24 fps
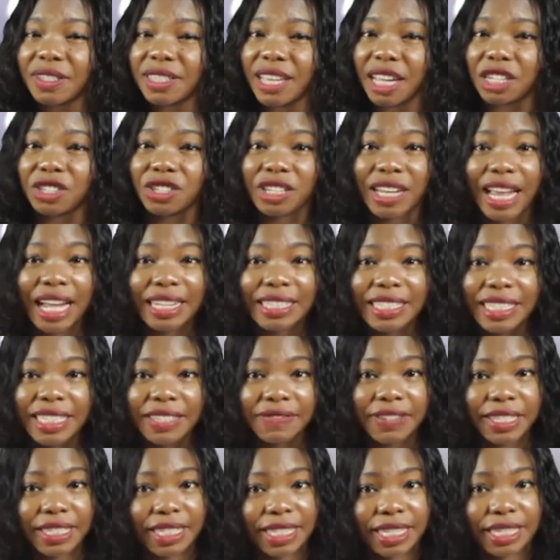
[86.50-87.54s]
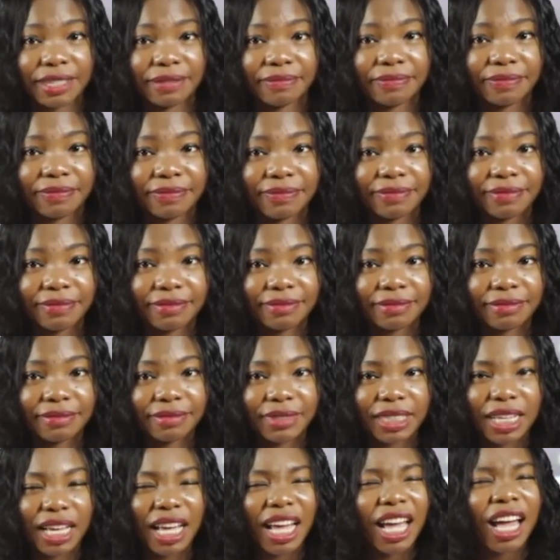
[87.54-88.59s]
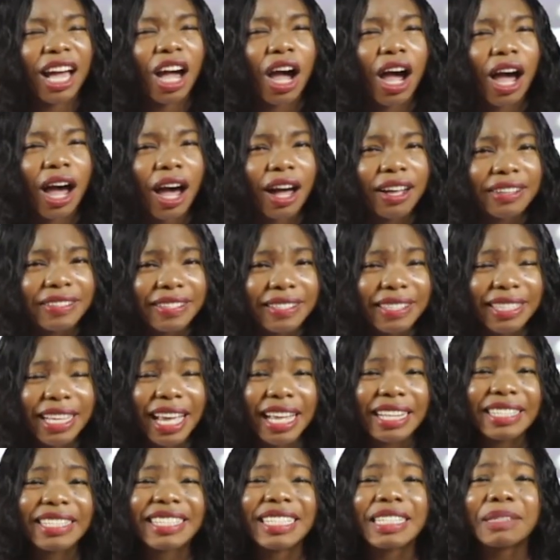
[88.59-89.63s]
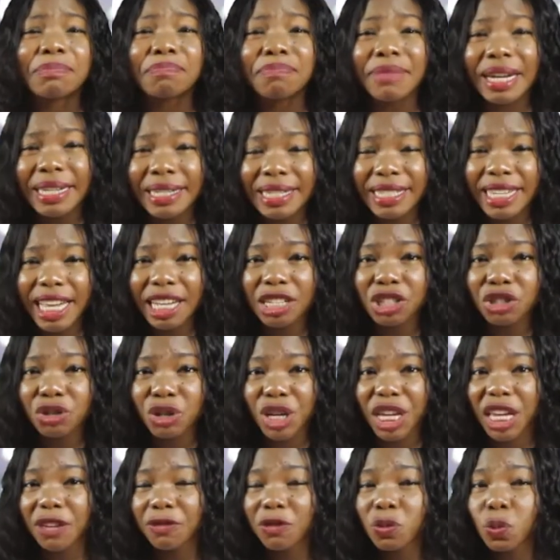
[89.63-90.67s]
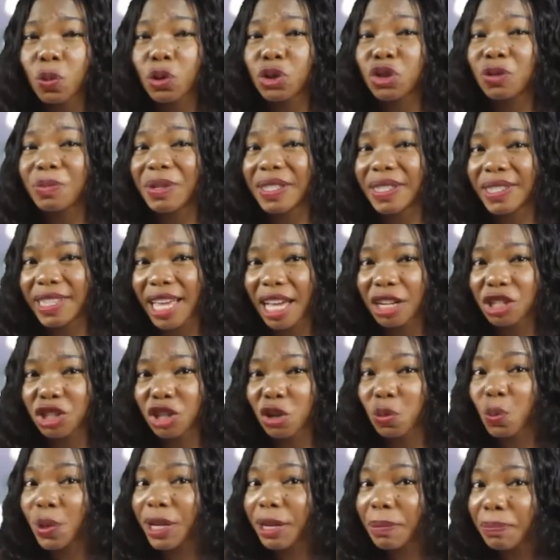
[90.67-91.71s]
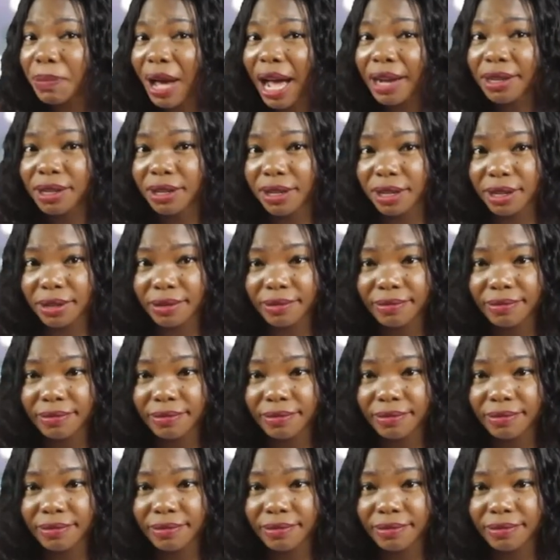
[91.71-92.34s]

sexual activity. Consent is mandatory if you want to be sexual with a partner.